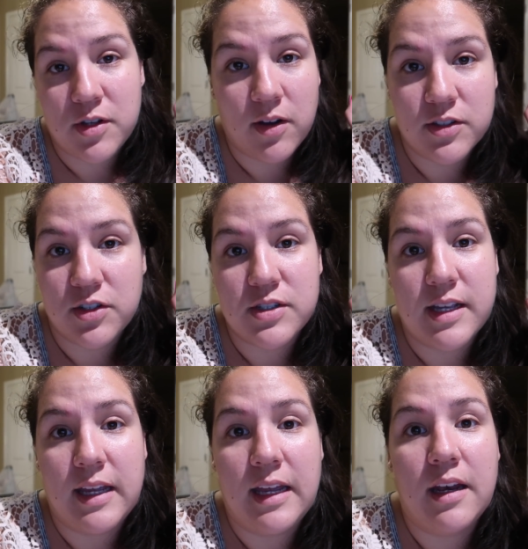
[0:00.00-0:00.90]
songs they're
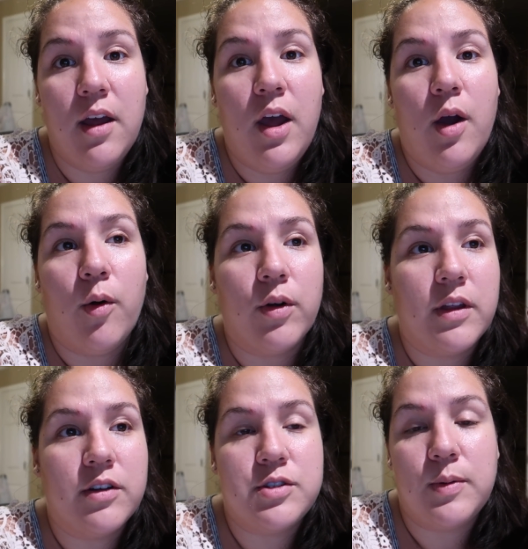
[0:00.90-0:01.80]
singing, or
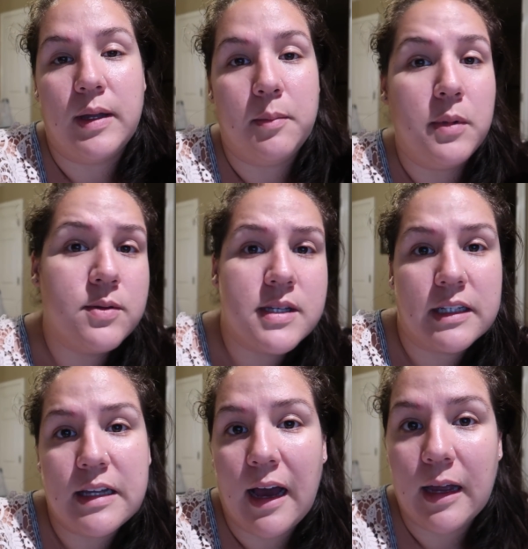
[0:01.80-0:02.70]
they're doing music
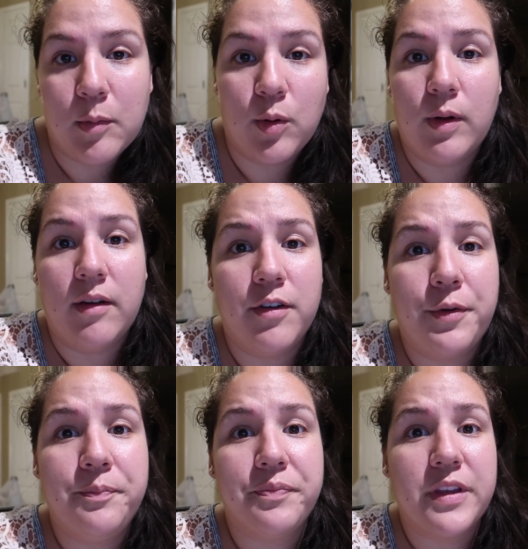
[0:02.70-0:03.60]
time or
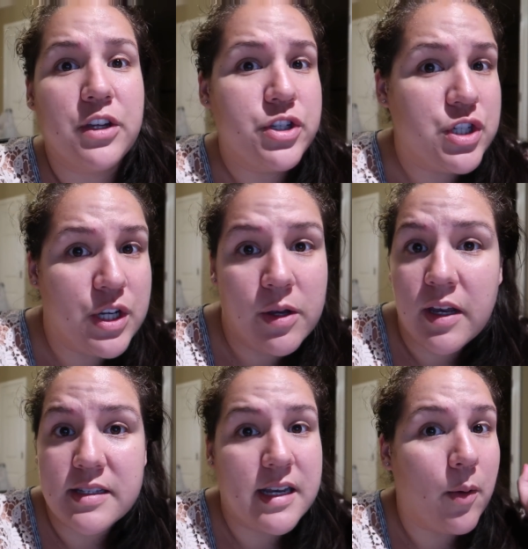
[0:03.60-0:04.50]
whatever, she
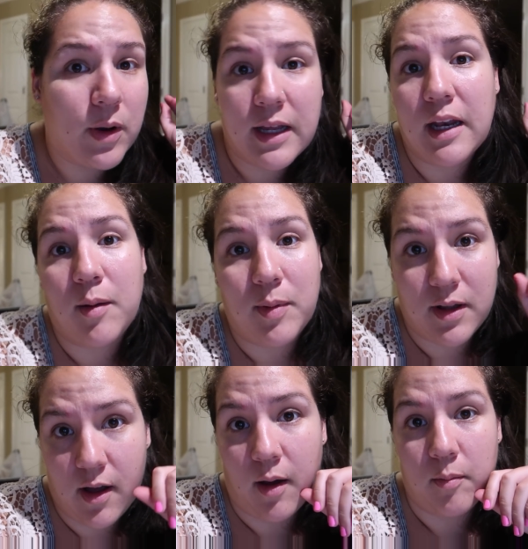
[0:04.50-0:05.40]
does not want to get up
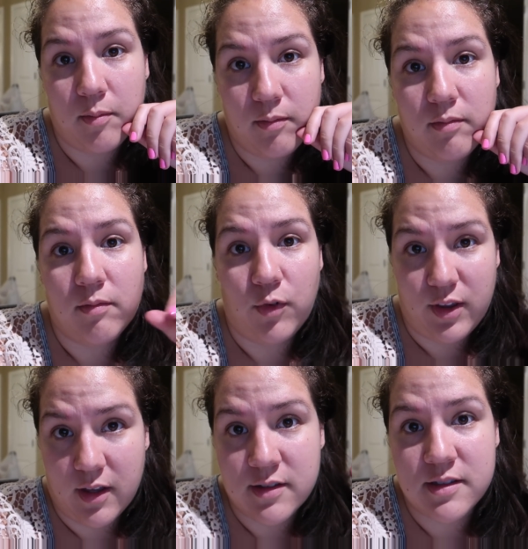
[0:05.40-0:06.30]
and come
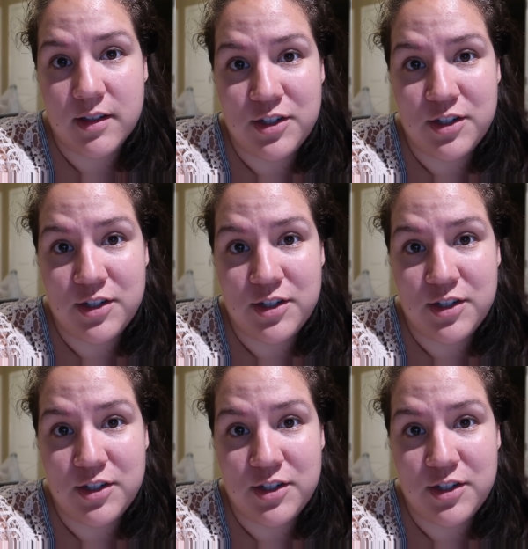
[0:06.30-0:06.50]
with us.